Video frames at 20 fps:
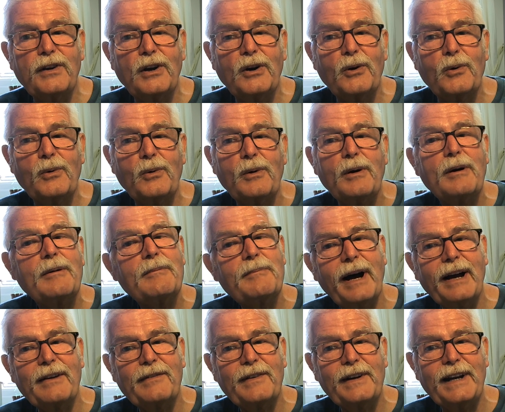you.
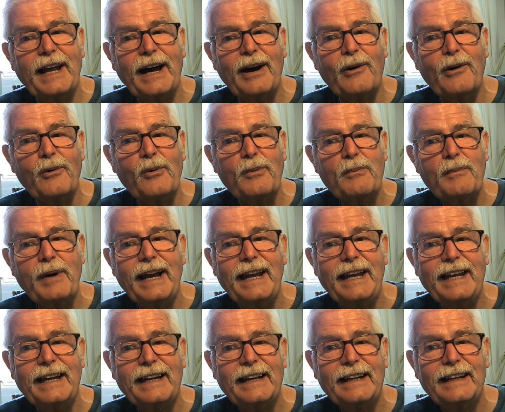Bye for now.
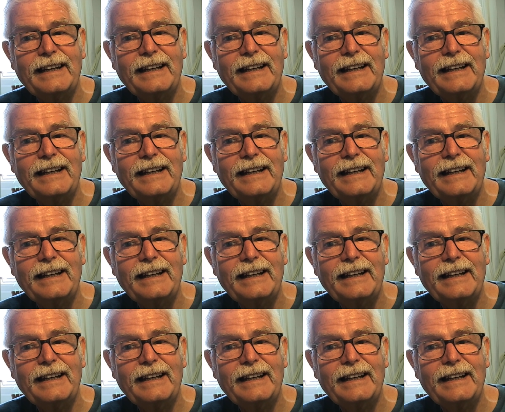Bye.